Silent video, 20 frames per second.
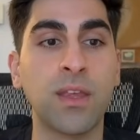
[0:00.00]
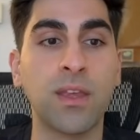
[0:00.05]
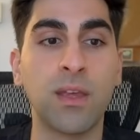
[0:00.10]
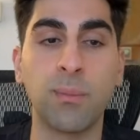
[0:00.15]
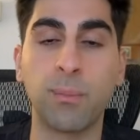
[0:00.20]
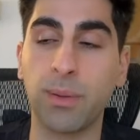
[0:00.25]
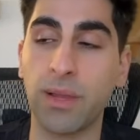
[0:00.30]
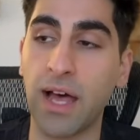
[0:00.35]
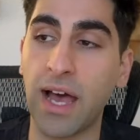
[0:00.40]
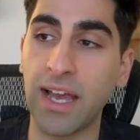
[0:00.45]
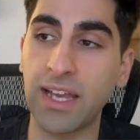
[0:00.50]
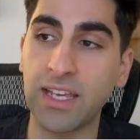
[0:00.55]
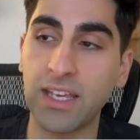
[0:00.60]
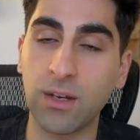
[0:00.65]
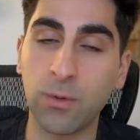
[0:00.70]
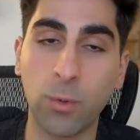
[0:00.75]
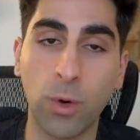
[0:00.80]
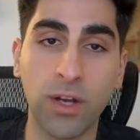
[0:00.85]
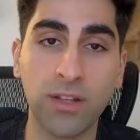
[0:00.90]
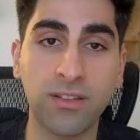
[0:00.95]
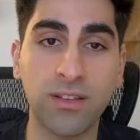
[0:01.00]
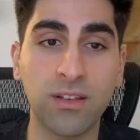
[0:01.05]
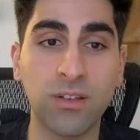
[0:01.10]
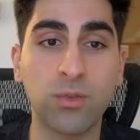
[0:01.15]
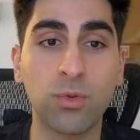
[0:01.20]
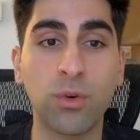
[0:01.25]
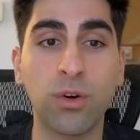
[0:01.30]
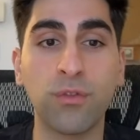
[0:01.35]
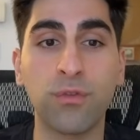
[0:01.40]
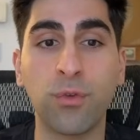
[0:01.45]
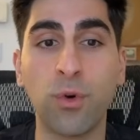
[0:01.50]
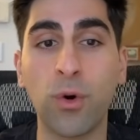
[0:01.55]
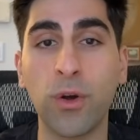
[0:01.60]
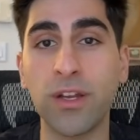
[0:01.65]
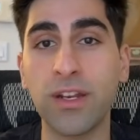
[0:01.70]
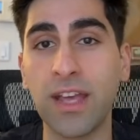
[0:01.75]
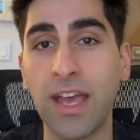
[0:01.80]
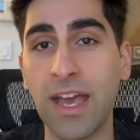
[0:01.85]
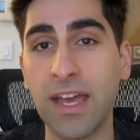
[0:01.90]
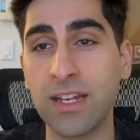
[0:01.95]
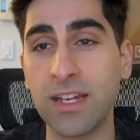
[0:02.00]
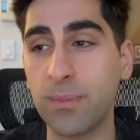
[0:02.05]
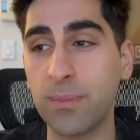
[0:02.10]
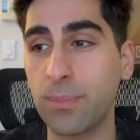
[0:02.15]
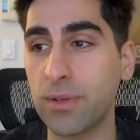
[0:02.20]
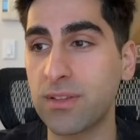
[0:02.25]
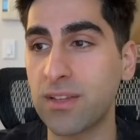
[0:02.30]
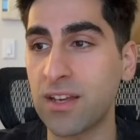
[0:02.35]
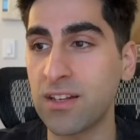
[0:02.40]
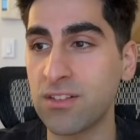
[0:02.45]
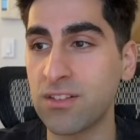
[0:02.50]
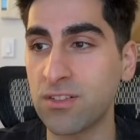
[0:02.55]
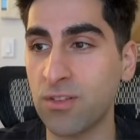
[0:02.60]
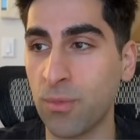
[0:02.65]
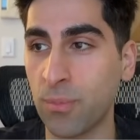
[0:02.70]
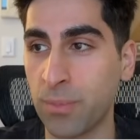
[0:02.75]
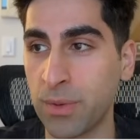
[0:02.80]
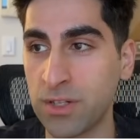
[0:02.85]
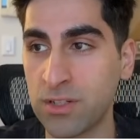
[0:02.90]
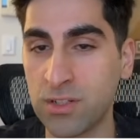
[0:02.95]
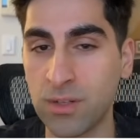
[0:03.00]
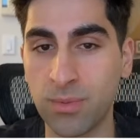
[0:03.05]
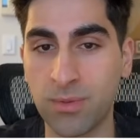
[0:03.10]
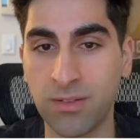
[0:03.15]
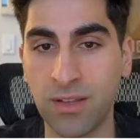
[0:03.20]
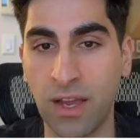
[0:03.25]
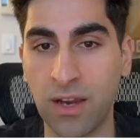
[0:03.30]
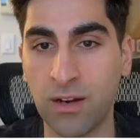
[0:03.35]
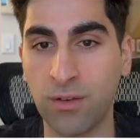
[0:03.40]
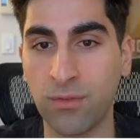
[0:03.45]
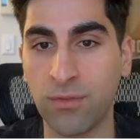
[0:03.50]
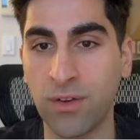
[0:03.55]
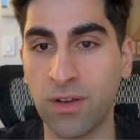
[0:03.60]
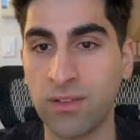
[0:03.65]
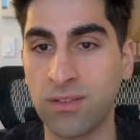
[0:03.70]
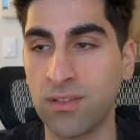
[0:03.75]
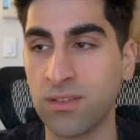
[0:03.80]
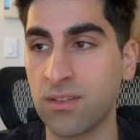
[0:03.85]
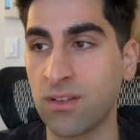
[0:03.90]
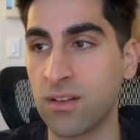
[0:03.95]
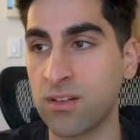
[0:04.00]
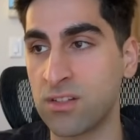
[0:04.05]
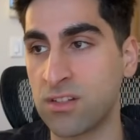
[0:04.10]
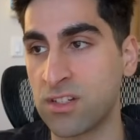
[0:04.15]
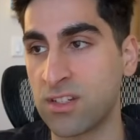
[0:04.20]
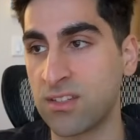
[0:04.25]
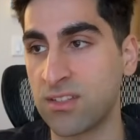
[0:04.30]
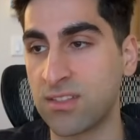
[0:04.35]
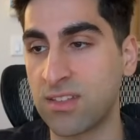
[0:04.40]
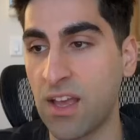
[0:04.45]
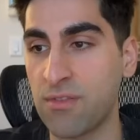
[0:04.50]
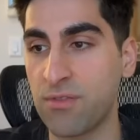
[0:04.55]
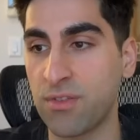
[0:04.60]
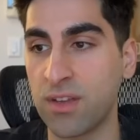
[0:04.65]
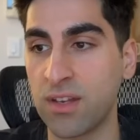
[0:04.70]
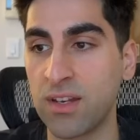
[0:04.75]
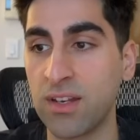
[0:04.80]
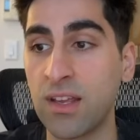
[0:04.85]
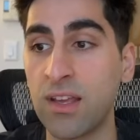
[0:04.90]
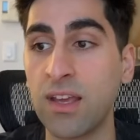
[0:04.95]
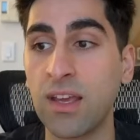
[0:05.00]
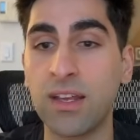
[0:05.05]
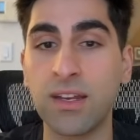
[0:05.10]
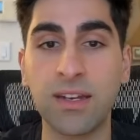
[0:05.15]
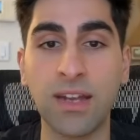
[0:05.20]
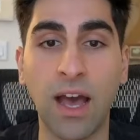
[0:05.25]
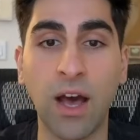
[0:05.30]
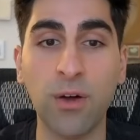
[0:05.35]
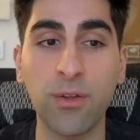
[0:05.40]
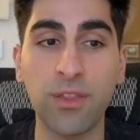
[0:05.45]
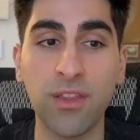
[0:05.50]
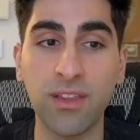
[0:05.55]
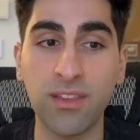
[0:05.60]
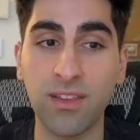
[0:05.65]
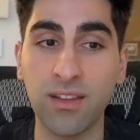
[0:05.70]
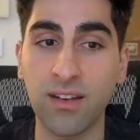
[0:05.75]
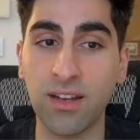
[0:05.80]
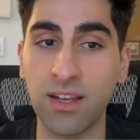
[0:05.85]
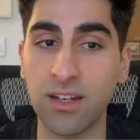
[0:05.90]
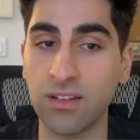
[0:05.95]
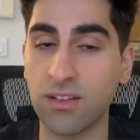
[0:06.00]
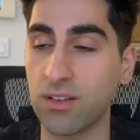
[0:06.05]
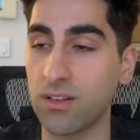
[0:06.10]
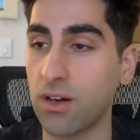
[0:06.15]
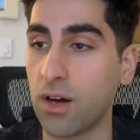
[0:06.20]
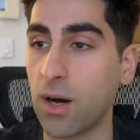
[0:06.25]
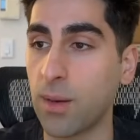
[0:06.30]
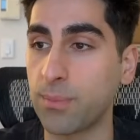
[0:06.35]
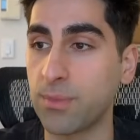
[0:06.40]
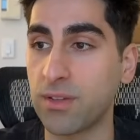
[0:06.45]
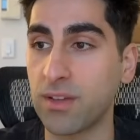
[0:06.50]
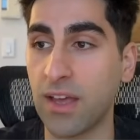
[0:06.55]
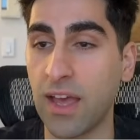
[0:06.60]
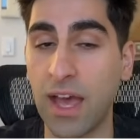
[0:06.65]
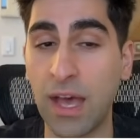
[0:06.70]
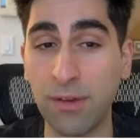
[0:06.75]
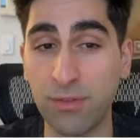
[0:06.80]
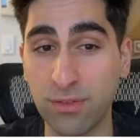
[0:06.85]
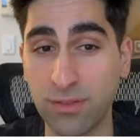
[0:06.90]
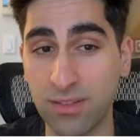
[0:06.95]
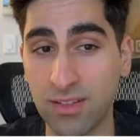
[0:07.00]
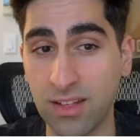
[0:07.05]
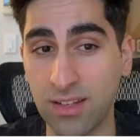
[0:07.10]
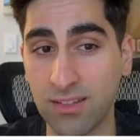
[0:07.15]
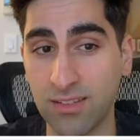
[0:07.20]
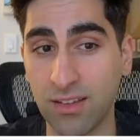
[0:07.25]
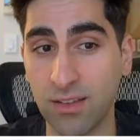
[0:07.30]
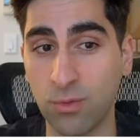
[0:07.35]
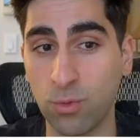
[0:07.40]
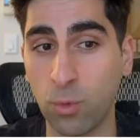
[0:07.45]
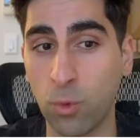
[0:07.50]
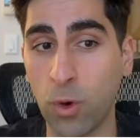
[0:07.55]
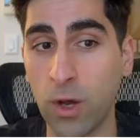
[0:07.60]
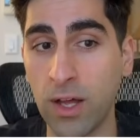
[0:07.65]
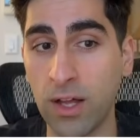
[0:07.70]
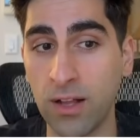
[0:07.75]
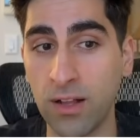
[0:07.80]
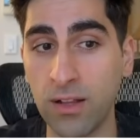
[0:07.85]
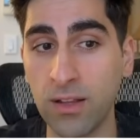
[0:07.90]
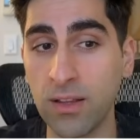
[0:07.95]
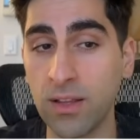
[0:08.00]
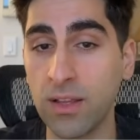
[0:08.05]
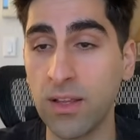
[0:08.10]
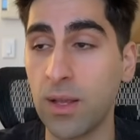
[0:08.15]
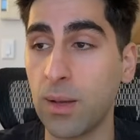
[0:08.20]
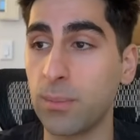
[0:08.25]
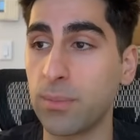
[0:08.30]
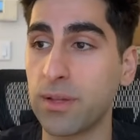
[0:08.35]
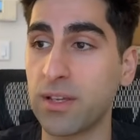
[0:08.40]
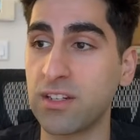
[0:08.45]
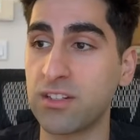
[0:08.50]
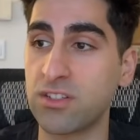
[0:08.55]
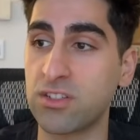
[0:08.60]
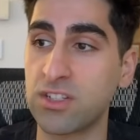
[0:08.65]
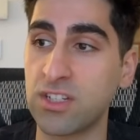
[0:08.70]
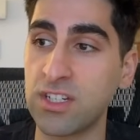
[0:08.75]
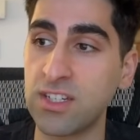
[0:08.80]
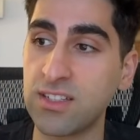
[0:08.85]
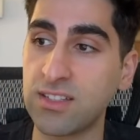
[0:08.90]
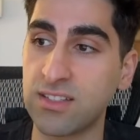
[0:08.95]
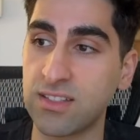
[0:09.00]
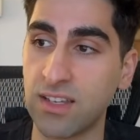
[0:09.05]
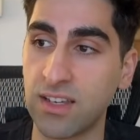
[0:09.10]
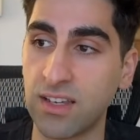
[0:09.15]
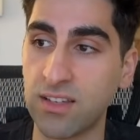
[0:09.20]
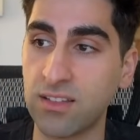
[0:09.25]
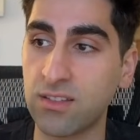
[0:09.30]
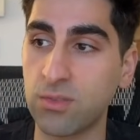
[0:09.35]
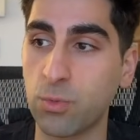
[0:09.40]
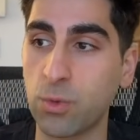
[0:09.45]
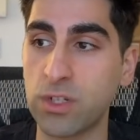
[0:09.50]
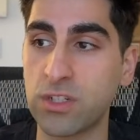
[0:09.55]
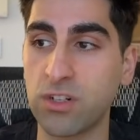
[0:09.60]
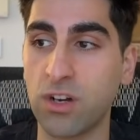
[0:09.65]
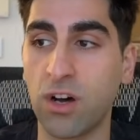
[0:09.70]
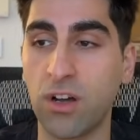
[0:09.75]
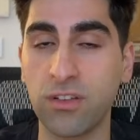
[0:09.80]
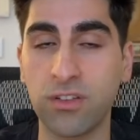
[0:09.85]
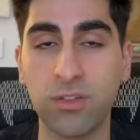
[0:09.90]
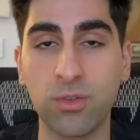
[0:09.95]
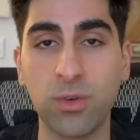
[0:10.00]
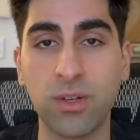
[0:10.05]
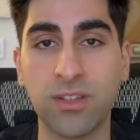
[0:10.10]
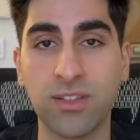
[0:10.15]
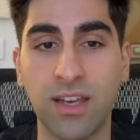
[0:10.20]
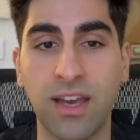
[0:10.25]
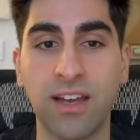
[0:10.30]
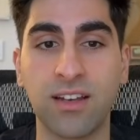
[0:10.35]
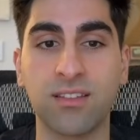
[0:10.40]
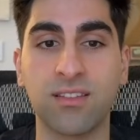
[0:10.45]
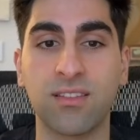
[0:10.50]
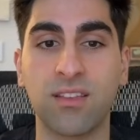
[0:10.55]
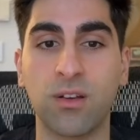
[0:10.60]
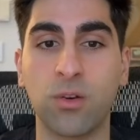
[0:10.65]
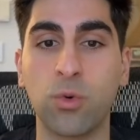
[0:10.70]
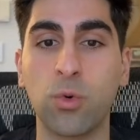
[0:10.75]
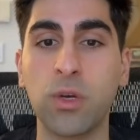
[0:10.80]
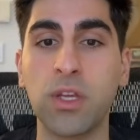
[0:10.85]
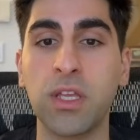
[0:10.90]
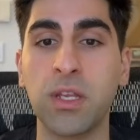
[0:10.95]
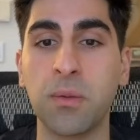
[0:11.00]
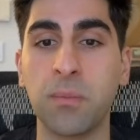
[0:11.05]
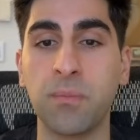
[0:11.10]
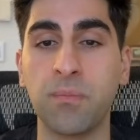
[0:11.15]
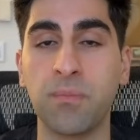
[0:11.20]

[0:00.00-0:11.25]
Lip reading: Black, in wanting to avoid any potential bishop sacrifices on g7, now that the knight could hop to f6 as well, plays g6, which also attacks the queen.